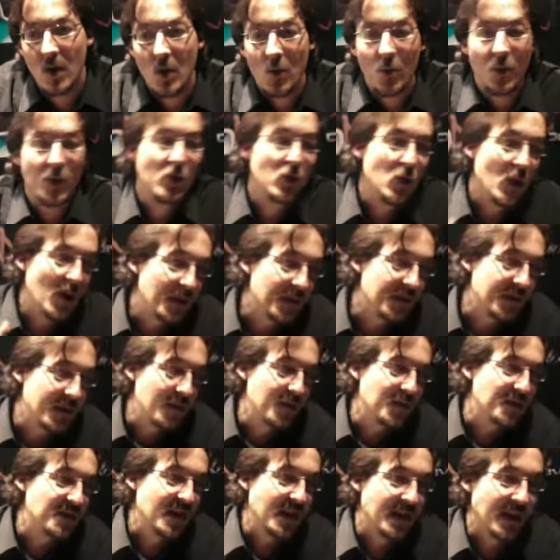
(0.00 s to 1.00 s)
We do have
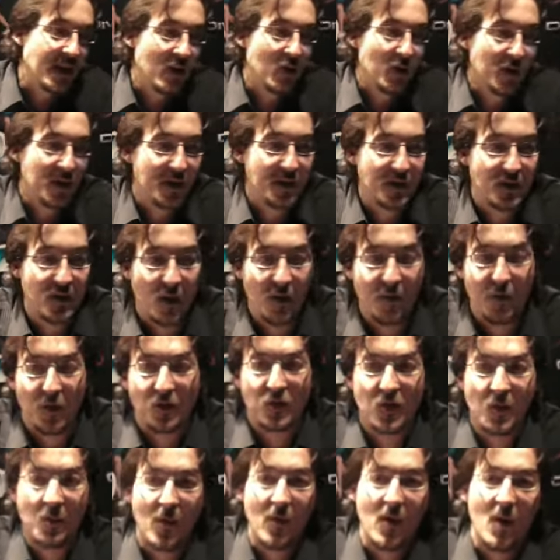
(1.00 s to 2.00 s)
server-side encoding stuff for
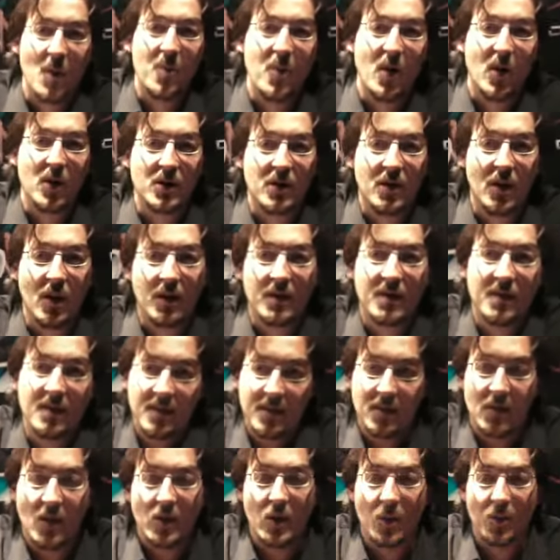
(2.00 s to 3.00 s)
some of our partners. This
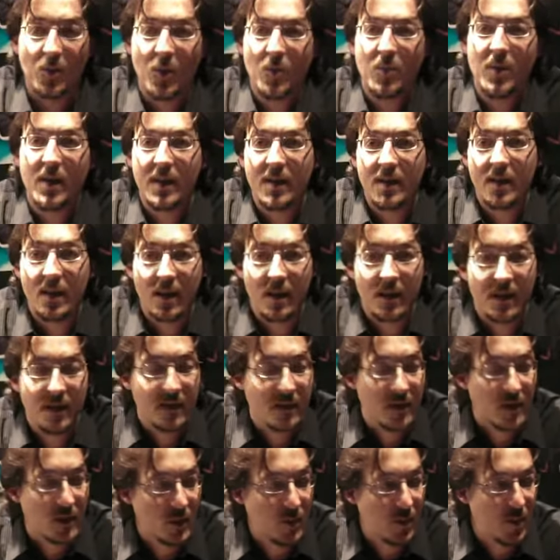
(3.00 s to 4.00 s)
is not a
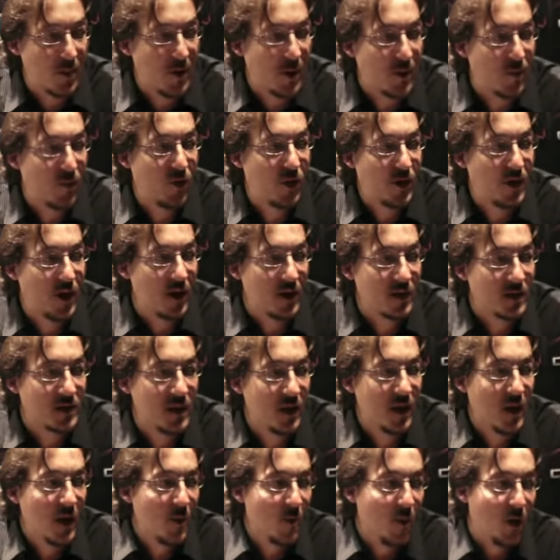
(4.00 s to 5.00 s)
public product,
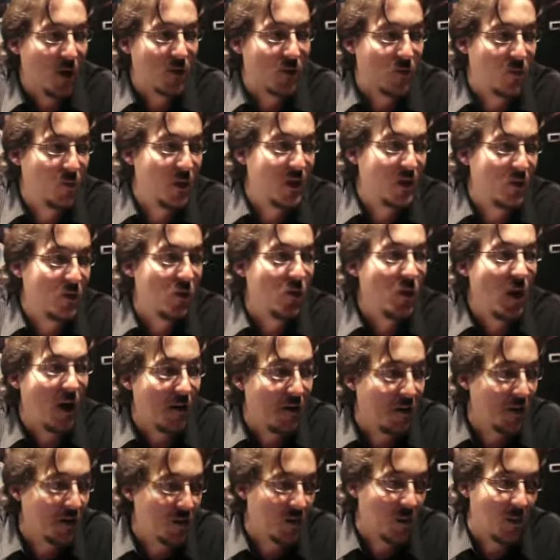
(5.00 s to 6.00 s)
but we do
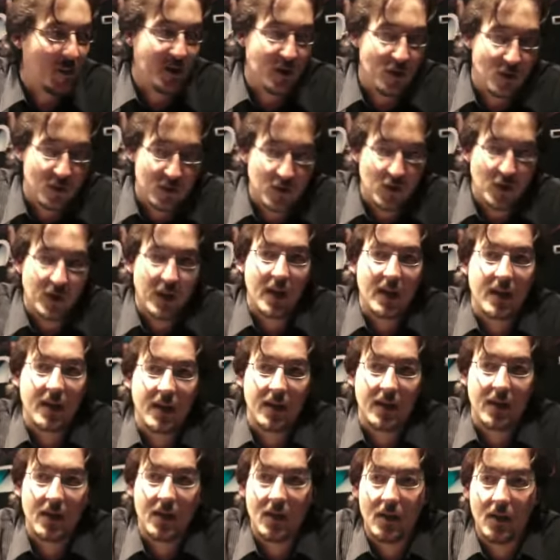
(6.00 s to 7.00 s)
have some Linux codec
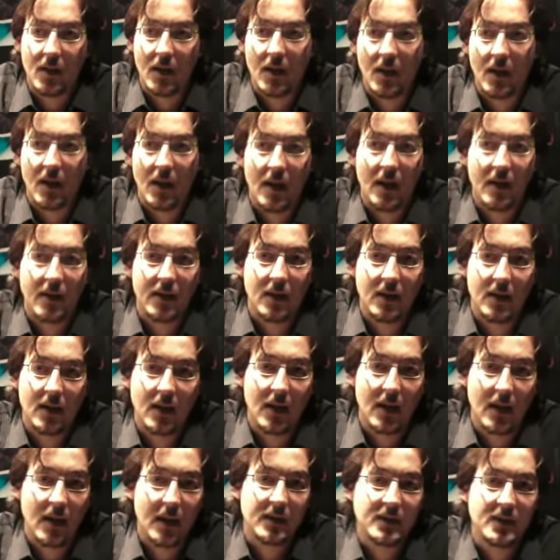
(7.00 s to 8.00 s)

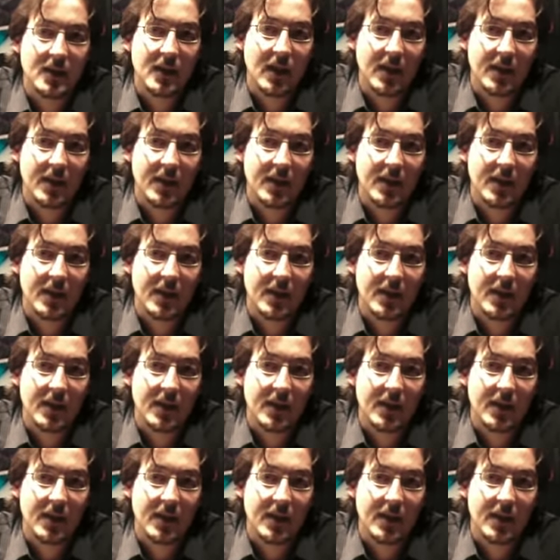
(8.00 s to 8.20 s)
and things